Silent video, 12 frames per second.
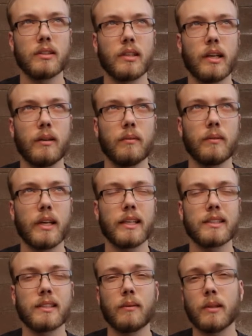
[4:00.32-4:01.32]
the time.
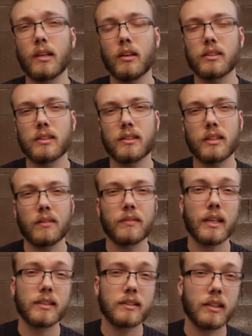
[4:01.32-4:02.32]
Like seminars and stuff,
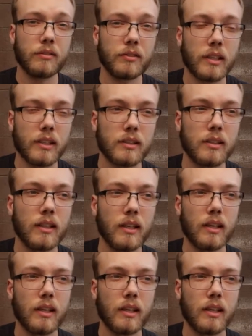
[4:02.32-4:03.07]
that's different,